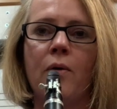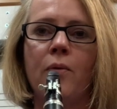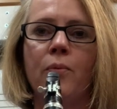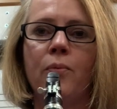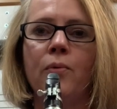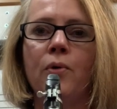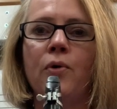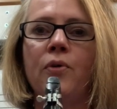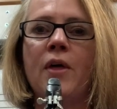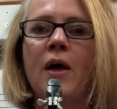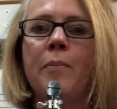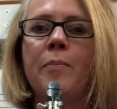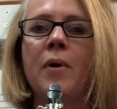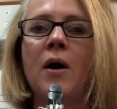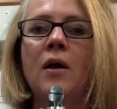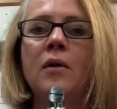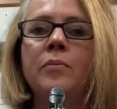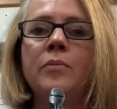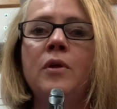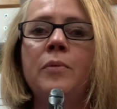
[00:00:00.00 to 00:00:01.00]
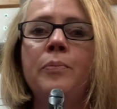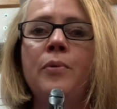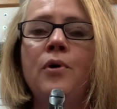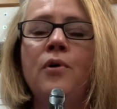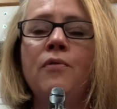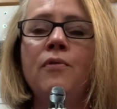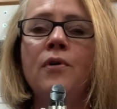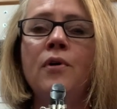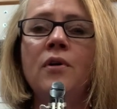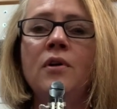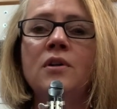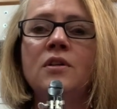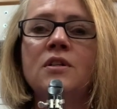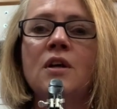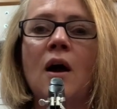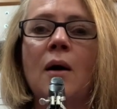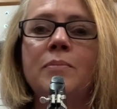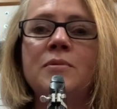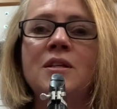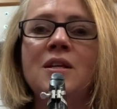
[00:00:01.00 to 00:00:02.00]
Roll that bottom lip over,
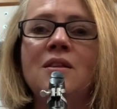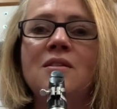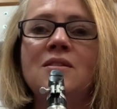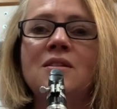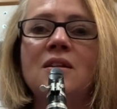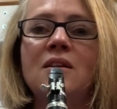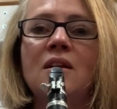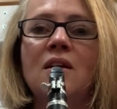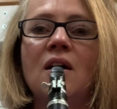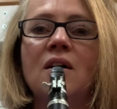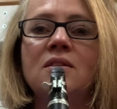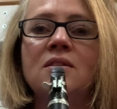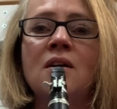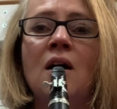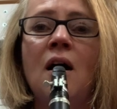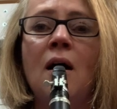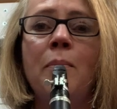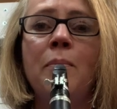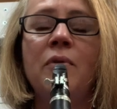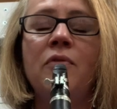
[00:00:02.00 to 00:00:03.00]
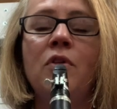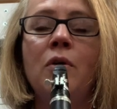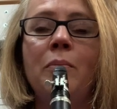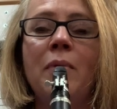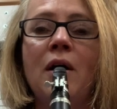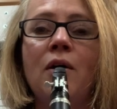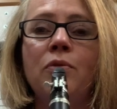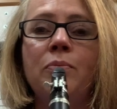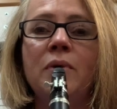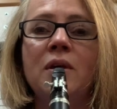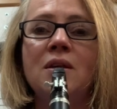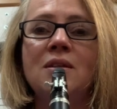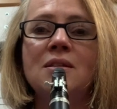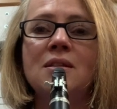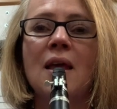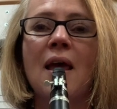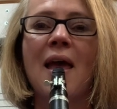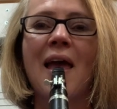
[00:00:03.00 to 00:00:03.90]
top teeth sitting on top of the mouthpiece.